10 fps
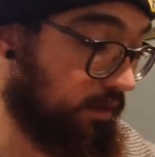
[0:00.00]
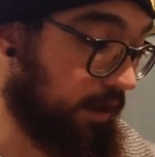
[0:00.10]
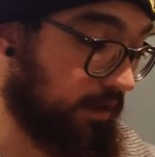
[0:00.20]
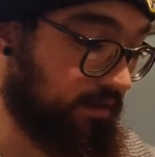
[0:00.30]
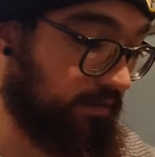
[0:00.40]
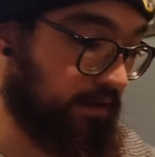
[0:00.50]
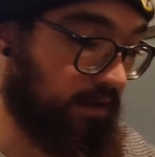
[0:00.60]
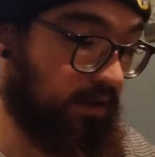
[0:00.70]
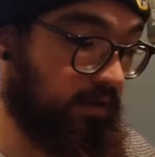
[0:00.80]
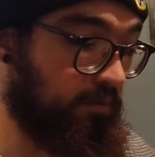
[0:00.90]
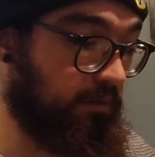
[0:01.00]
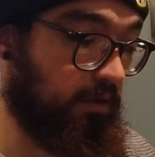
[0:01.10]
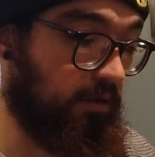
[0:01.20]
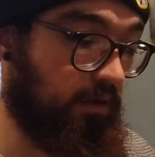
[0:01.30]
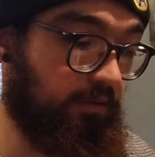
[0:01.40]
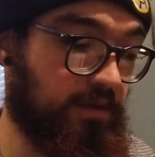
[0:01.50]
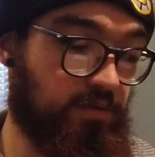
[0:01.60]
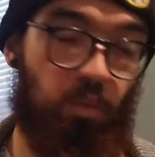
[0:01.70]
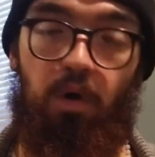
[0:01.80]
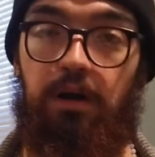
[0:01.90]
God is everything. We are all
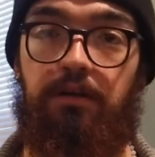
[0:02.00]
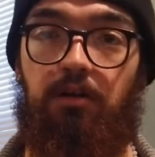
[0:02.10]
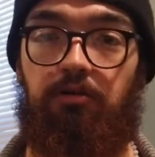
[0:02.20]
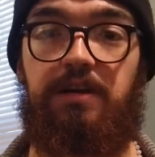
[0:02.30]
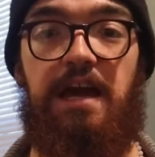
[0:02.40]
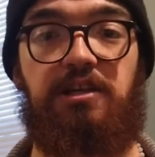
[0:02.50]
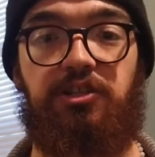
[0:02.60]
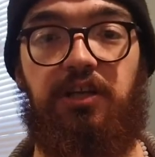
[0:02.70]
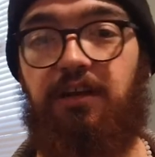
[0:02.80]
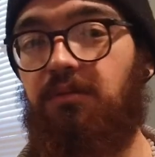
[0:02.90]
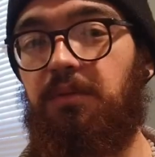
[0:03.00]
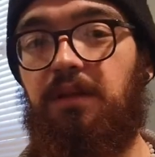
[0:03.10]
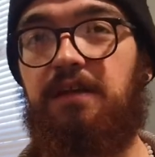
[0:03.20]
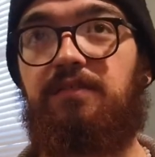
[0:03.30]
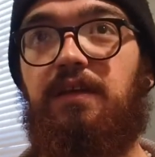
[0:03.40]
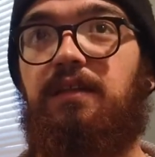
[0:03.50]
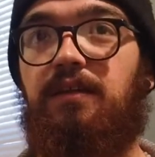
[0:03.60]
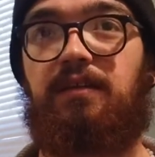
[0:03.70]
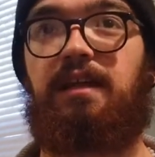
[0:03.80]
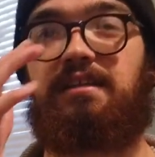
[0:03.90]
this one creation. I don't believe
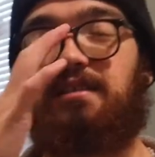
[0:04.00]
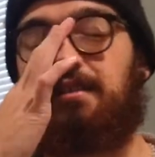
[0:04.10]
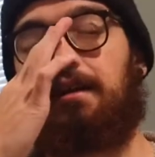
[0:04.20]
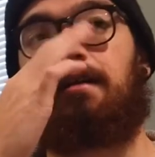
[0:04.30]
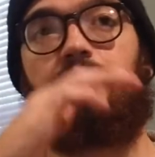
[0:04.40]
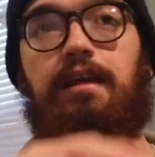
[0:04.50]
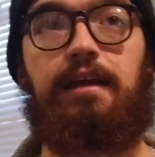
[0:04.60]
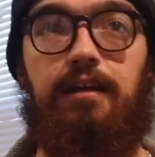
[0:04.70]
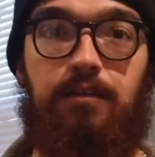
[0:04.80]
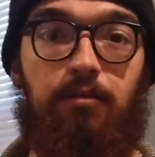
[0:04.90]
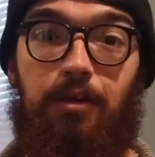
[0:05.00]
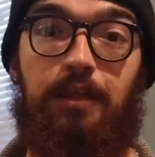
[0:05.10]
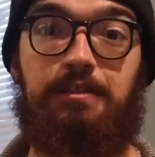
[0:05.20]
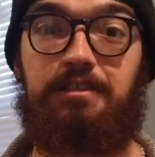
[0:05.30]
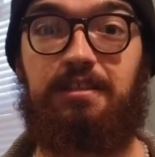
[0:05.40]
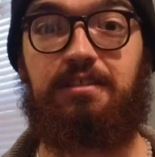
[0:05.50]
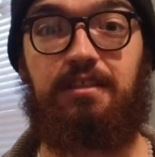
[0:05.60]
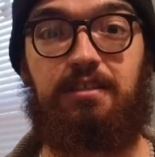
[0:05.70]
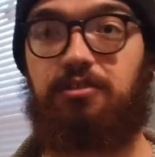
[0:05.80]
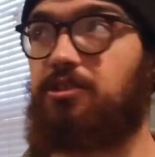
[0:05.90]
in necessarily the religious
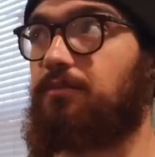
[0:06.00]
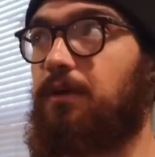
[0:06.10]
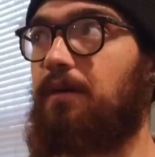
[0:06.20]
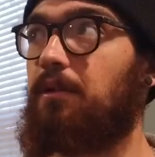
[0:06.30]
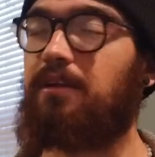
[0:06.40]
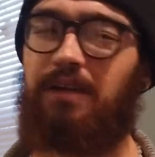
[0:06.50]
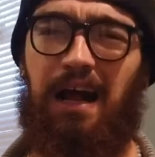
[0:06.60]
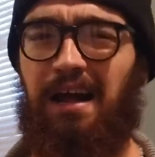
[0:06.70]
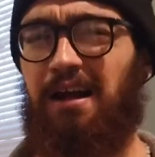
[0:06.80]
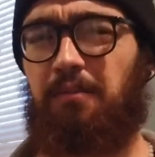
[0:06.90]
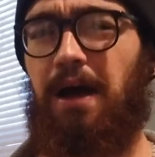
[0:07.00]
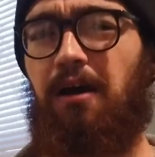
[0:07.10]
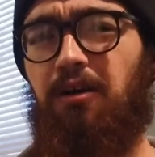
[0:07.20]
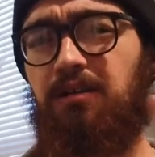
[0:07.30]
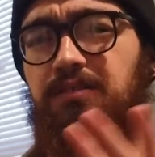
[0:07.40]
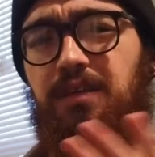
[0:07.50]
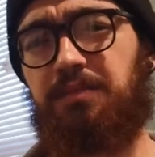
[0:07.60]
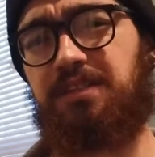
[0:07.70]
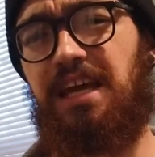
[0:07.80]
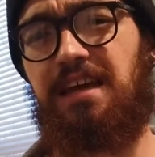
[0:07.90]
institution, but I believe in a higher power of
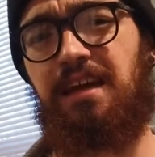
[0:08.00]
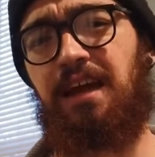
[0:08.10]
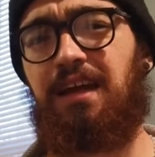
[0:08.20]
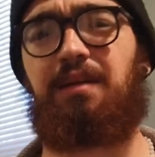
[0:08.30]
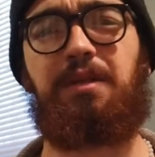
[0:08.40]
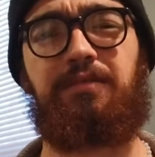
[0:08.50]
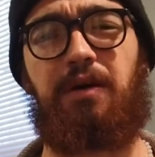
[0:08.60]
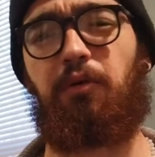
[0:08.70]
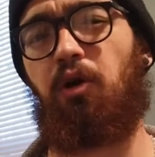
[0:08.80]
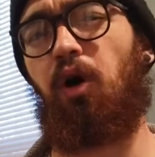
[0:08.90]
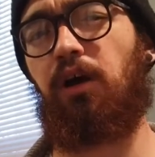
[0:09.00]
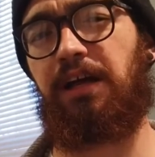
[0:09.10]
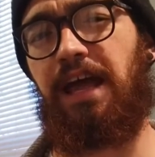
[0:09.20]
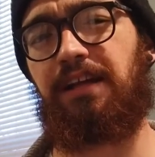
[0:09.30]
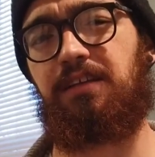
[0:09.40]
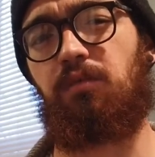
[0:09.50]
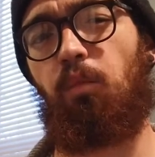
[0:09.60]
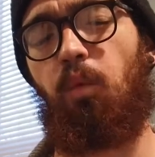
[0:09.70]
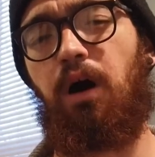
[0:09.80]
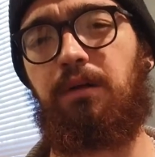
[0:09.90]
some state. And I believe that we're all connected
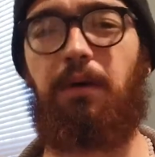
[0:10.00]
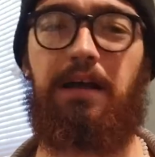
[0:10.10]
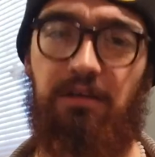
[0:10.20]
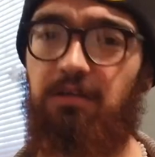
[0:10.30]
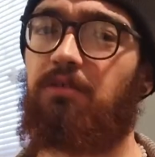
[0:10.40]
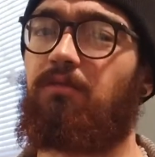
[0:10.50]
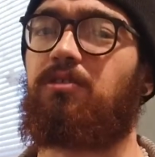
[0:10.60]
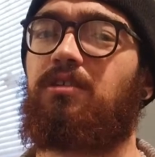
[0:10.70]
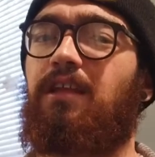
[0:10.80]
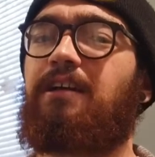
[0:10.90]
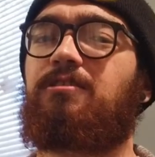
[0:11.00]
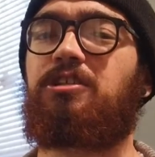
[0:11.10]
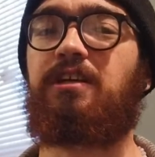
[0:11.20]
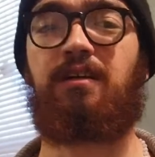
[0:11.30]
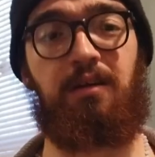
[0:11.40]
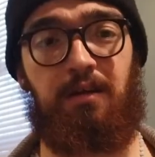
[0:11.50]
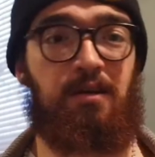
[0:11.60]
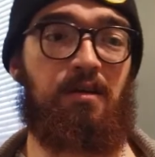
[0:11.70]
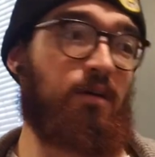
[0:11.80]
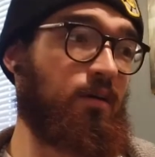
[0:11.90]
and one by a universal energy.
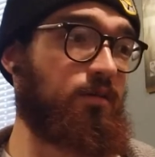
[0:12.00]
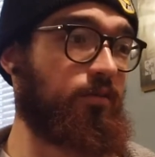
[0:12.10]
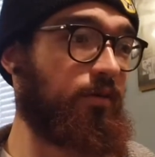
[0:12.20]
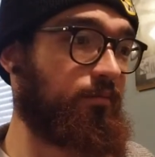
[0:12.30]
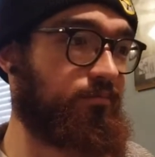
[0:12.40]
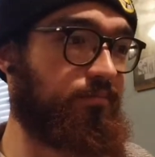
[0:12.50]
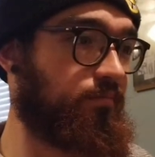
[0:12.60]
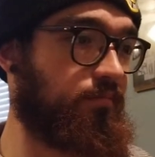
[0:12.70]
So,